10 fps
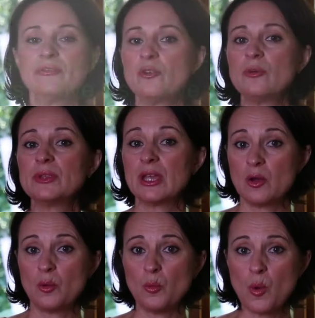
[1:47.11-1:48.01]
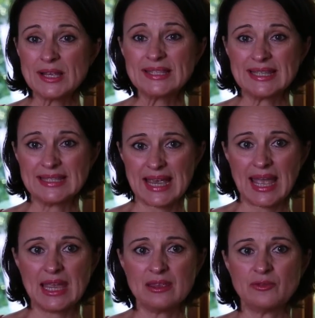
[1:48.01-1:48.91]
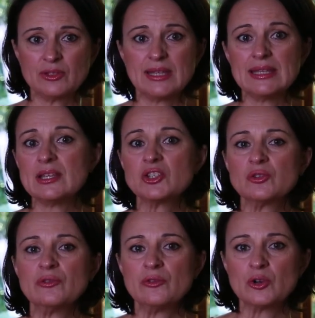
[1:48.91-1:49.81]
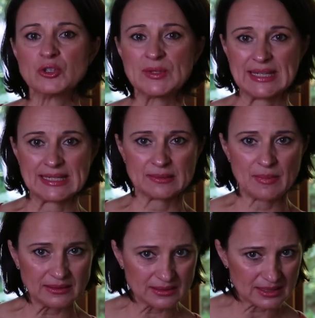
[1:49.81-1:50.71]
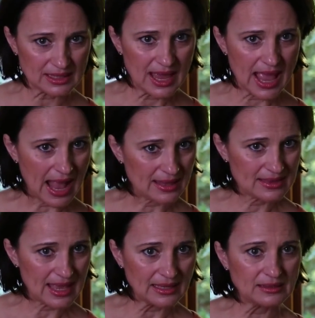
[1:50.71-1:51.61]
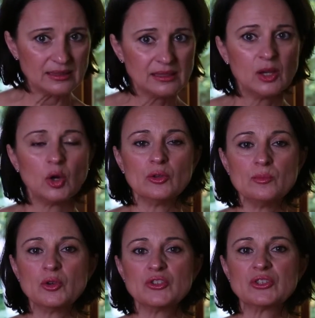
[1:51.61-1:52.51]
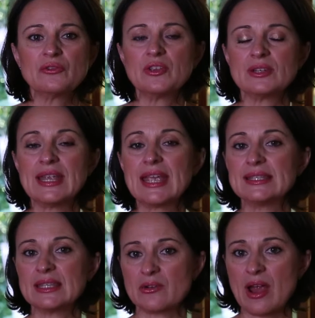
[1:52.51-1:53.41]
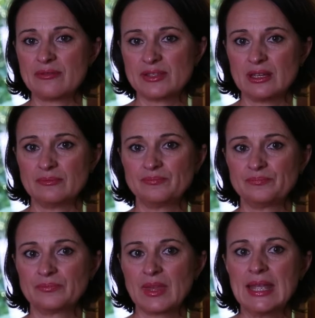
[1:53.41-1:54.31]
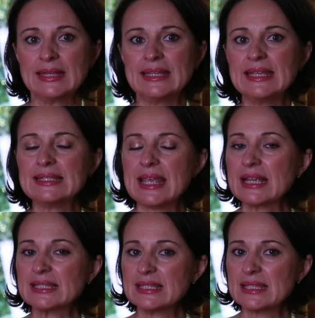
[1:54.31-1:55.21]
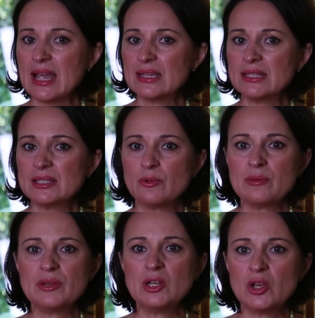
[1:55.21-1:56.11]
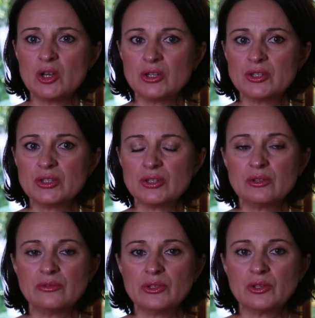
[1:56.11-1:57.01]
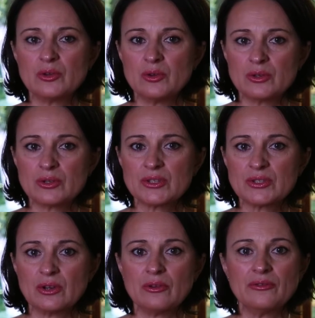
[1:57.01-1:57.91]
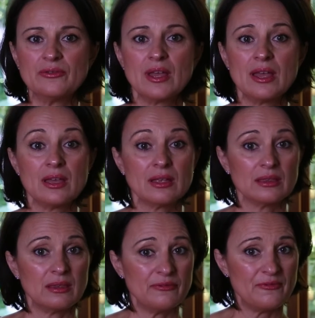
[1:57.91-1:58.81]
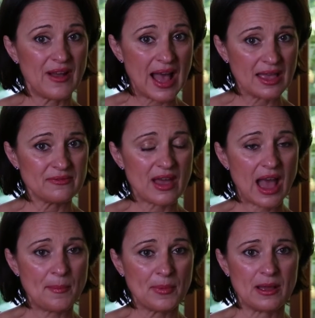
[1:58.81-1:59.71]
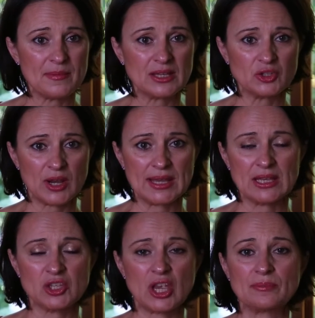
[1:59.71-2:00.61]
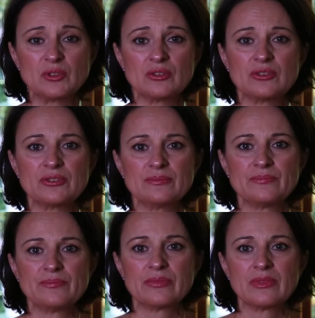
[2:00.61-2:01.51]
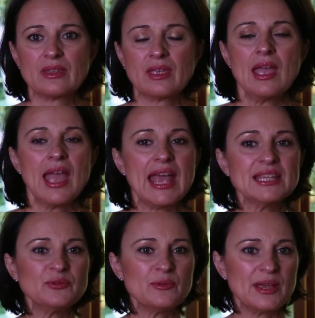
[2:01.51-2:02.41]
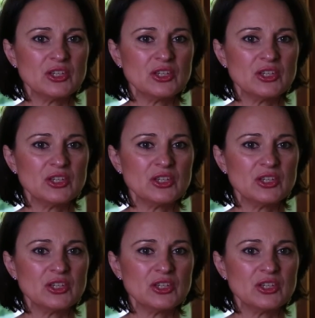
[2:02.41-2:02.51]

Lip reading: performed once a day for the initial 4 to 6 months, and then on most of your days thereafter. These exercises will be learned over the course of the 5 upcoming training chapters. As we